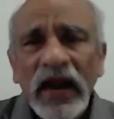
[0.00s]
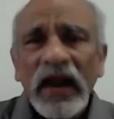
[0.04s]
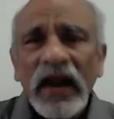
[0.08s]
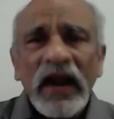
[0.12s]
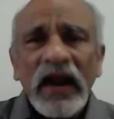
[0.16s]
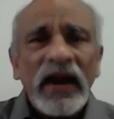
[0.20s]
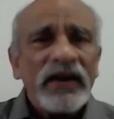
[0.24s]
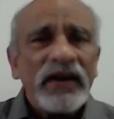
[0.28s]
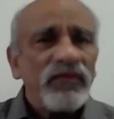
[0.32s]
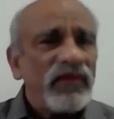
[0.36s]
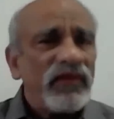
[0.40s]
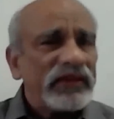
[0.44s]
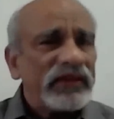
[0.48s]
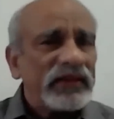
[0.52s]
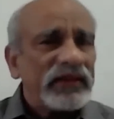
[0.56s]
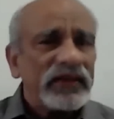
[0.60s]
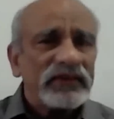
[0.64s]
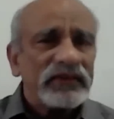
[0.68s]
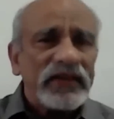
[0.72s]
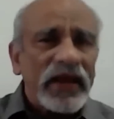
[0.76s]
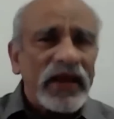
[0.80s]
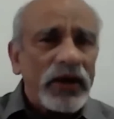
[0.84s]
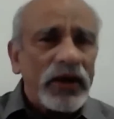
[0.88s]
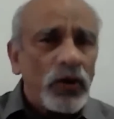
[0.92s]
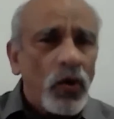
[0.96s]
and whether
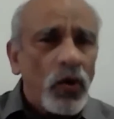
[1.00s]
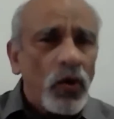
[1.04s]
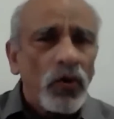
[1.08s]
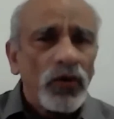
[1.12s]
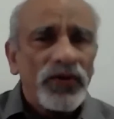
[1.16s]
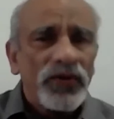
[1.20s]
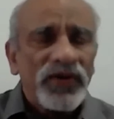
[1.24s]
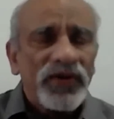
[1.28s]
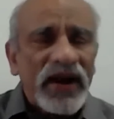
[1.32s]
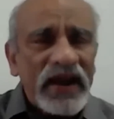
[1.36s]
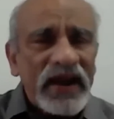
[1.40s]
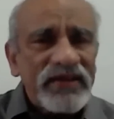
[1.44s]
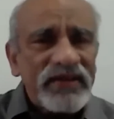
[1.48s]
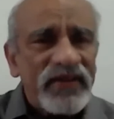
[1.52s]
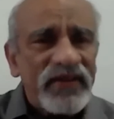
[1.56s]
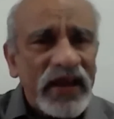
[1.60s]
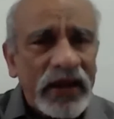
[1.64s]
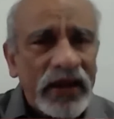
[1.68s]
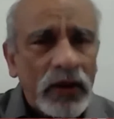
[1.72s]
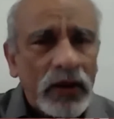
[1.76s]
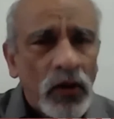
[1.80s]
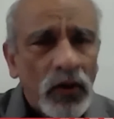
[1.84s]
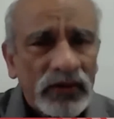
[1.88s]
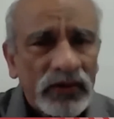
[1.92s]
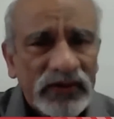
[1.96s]
they know
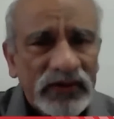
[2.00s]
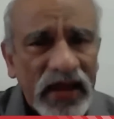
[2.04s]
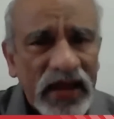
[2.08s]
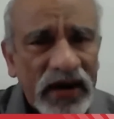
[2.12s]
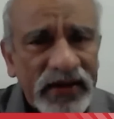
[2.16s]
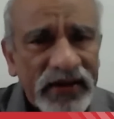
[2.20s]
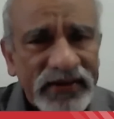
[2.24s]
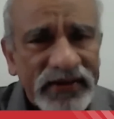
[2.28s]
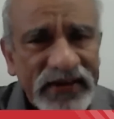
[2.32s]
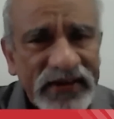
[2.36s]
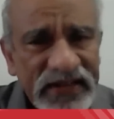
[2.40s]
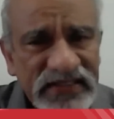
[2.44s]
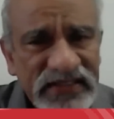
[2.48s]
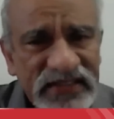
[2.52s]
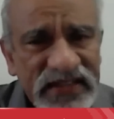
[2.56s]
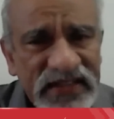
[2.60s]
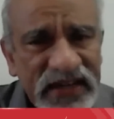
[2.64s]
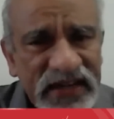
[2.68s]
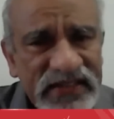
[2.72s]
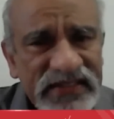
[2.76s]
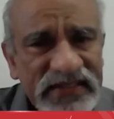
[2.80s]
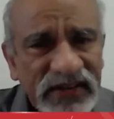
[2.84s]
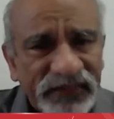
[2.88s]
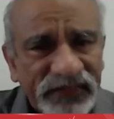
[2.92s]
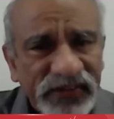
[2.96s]
driving or they are
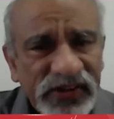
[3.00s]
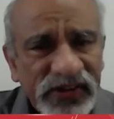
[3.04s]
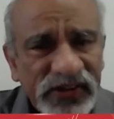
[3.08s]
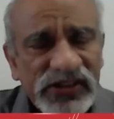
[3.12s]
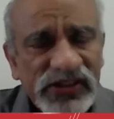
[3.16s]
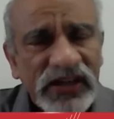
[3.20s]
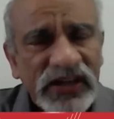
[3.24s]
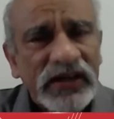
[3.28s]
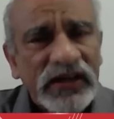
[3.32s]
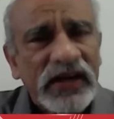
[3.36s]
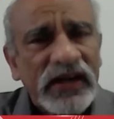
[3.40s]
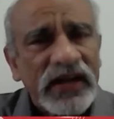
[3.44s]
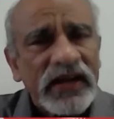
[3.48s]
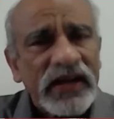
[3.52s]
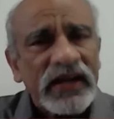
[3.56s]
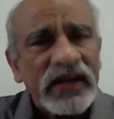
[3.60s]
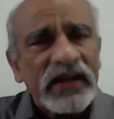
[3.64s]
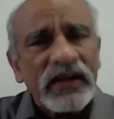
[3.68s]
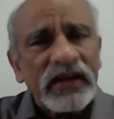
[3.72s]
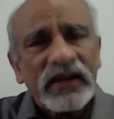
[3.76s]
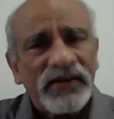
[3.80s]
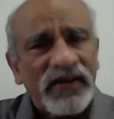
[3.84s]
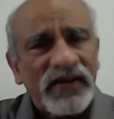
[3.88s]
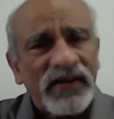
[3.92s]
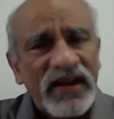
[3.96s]
tested sufficiently
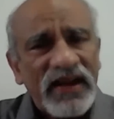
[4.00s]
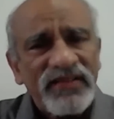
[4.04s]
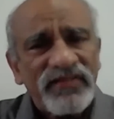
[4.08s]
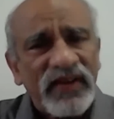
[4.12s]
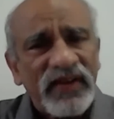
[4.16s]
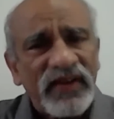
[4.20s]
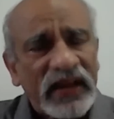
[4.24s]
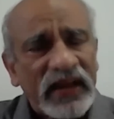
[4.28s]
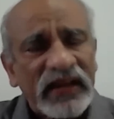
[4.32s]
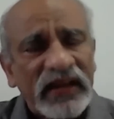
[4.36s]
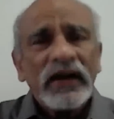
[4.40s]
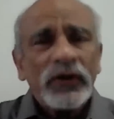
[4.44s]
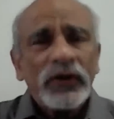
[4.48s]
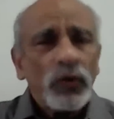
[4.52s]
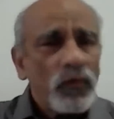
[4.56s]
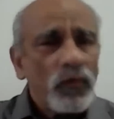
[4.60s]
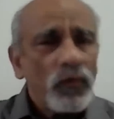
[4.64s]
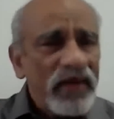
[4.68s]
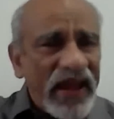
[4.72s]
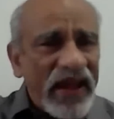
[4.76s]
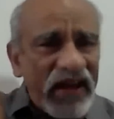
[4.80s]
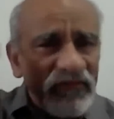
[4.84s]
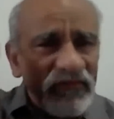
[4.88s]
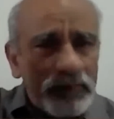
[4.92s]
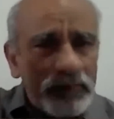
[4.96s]
driving. Do
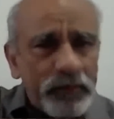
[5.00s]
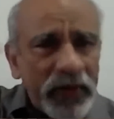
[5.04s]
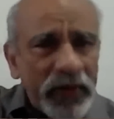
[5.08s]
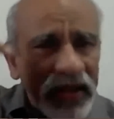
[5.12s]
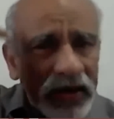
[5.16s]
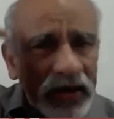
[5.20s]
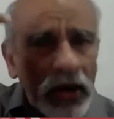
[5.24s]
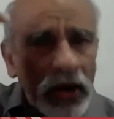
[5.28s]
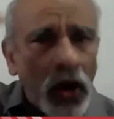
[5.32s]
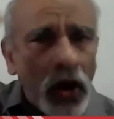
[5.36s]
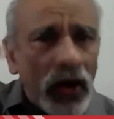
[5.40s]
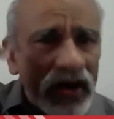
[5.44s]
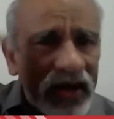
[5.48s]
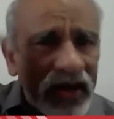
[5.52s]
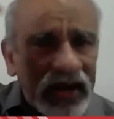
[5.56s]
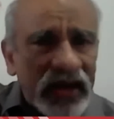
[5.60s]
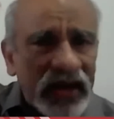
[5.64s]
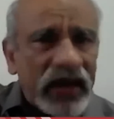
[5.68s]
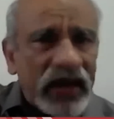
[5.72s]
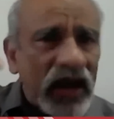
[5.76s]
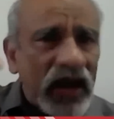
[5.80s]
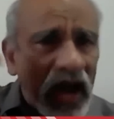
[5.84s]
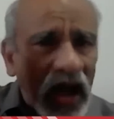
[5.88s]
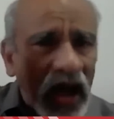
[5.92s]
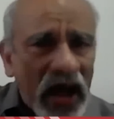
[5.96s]
we have periodic
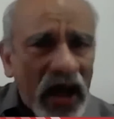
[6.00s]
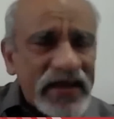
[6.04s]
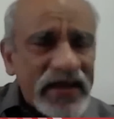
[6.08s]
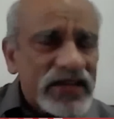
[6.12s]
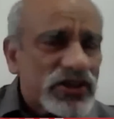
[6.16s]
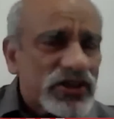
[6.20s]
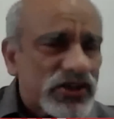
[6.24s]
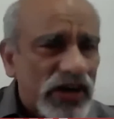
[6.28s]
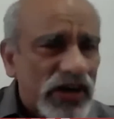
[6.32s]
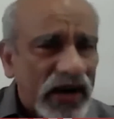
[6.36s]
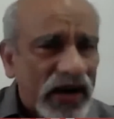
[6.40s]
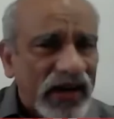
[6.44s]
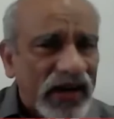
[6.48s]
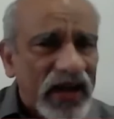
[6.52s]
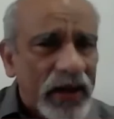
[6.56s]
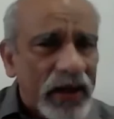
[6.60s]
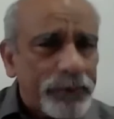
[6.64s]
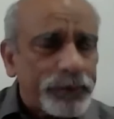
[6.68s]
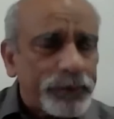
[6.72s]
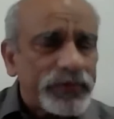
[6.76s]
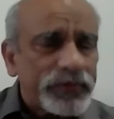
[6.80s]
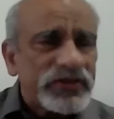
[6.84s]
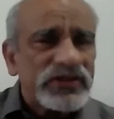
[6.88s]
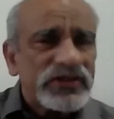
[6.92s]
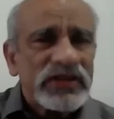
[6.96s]
eye
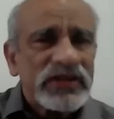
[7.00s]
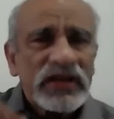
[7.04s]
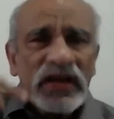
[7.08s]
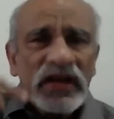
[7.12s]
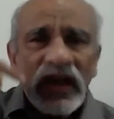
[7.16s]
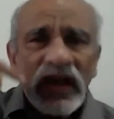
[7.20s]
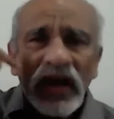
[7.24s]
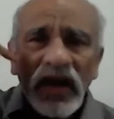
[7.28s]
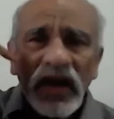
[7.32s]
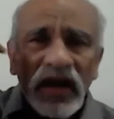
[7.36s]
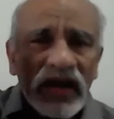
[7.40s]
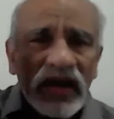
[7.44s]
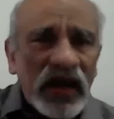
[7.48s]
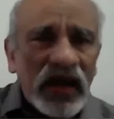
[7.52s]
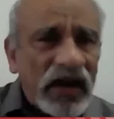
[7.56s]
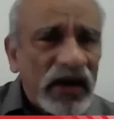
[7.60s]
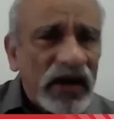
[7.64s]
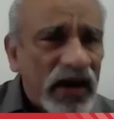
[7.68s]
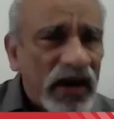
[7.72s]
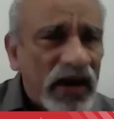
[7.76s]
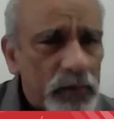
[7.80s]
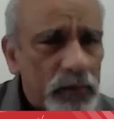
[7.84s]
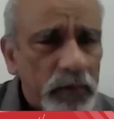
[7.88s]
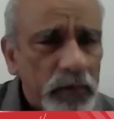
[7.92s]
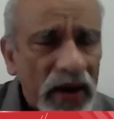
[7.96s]
checkups,
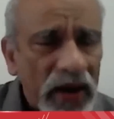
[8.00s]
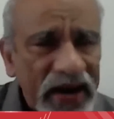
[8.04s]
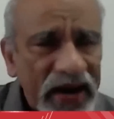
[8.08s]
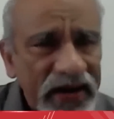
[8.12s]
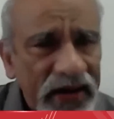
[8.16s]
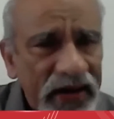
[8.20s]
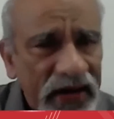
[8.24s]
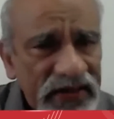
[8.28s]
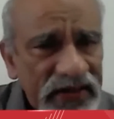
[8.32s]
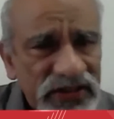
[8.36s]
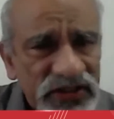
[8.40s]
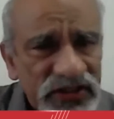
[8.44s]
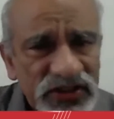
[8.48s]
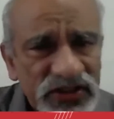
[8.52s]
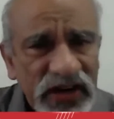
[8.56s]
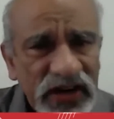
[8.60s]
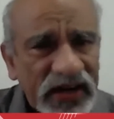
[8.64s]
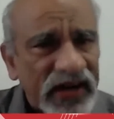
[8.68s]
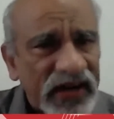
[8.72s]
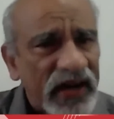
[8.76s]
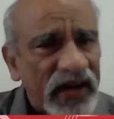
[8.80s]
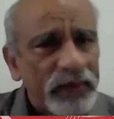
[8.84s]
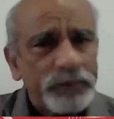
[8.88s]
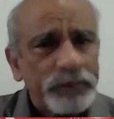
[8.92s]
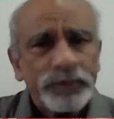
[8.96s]
color blindness
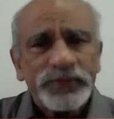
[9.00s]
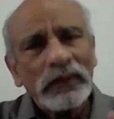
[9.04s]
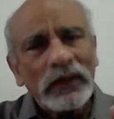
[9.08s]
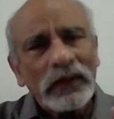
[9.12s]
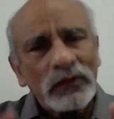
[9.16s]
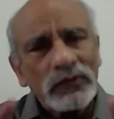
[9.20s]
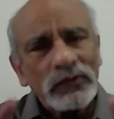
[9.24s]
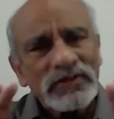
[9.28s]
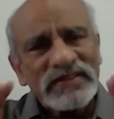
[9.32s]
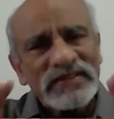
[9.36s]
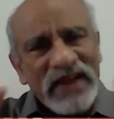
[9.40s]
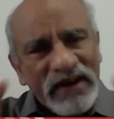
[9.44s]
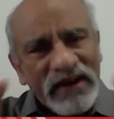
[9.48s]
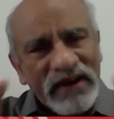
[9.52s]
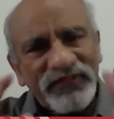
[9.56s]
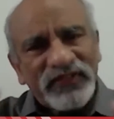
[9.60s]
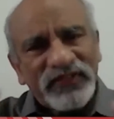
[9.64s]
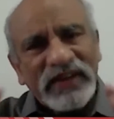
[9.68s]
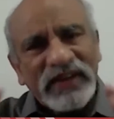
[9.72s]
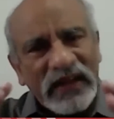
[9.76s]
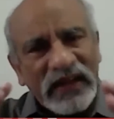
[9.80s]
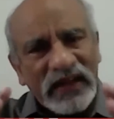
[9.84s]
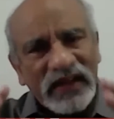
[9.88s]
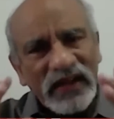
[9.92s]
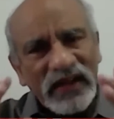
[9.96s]
checkup?
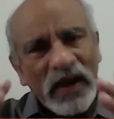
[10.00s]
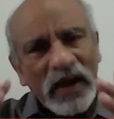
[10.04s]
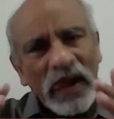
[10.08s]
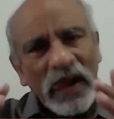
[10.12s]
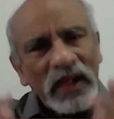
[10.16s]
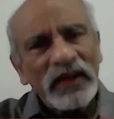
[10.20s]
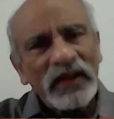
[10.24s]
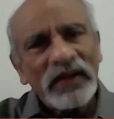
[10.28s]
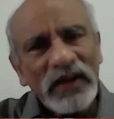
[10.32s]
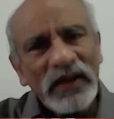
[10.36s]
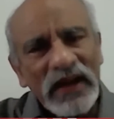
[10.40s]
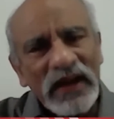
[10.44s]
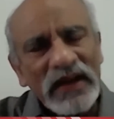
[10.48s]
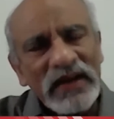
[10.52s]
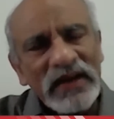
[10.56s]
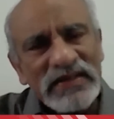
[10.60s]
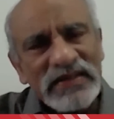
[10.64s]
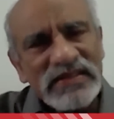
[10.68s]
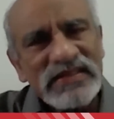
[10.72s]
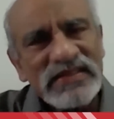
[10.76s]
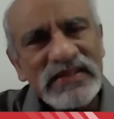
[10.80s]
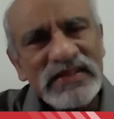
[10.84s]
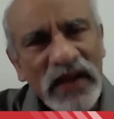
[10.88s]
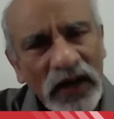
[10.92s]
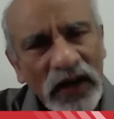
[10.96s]
Safety
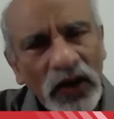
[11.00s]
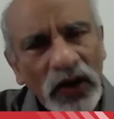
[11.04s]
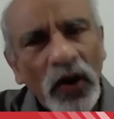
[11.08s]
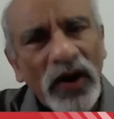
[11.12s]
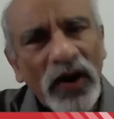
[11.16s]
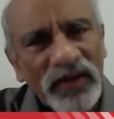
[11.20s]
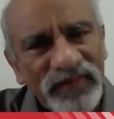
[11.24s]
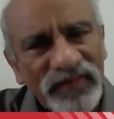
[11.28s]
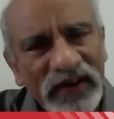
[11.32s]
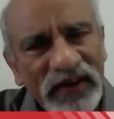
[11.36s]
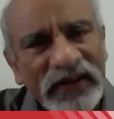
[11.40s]
needs a lot of